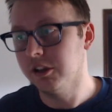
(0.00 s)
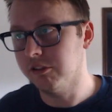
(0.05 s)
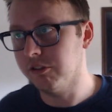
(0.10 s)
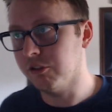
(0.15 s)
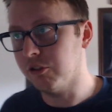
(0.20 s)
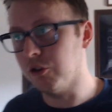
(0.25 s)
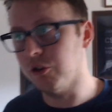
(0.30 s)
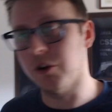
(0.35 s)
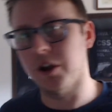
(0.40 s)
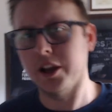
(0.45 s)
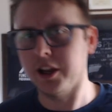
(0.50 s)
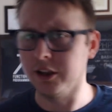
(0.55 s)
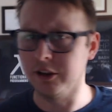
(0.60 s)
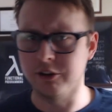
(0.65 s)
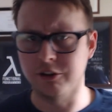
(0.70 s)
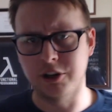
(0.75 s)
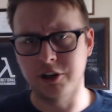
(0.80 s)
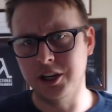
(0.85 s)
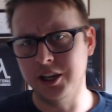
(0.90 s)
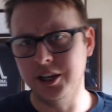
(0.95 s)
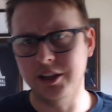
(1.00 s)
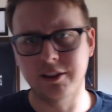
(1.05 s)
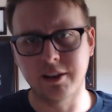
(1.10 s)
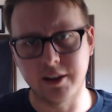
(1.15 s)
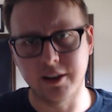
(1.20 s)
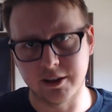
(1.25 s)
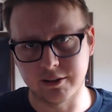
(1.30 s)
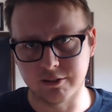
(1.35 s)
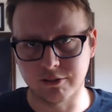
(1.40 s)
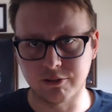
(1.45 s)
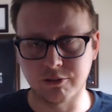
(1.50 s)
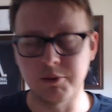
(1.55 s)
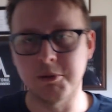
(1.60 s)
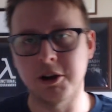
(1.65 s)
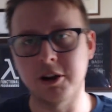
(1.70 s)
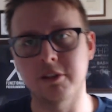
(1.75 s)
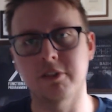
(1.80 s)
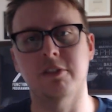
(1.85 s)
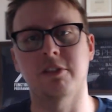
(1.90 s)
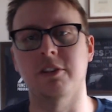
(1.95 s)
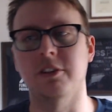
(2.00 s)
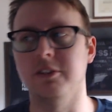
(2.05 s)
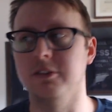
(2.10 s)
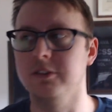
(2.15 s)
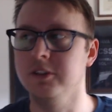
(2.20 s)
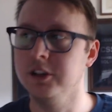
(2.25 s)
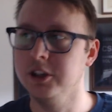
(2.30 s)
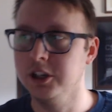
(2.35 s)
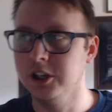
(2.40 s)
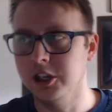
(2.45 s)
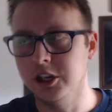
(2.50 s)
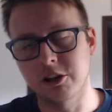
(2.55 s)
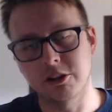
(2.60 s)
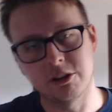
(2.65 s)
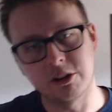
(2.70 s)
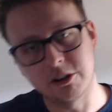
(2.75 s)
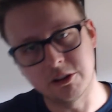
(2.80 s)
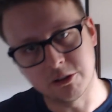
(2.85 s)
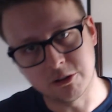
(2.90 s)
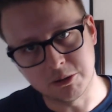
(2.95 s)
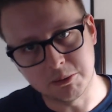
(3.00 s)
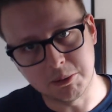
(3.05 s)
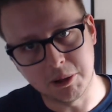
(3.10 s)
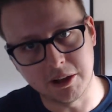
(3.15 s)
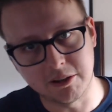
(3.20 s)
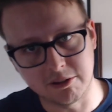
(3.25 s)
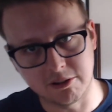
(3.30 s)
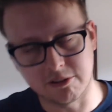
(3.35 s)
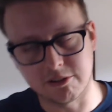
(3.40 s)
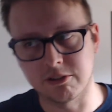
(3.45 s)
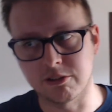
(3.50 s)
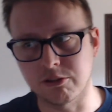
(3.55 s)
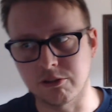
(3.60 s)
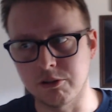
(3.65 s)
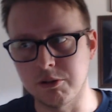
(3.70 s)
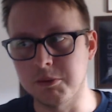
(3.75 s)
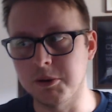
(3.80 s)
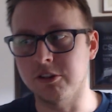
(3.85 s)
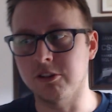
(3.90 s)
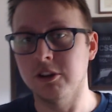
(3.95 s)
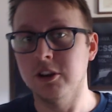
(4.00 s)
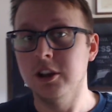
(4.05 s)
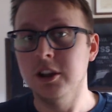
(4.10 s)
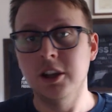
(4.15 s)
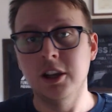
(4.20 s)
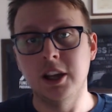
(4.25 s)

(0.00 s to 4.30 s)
So cool, I can learn anything in three months. And, you know, they learn the basics in three months.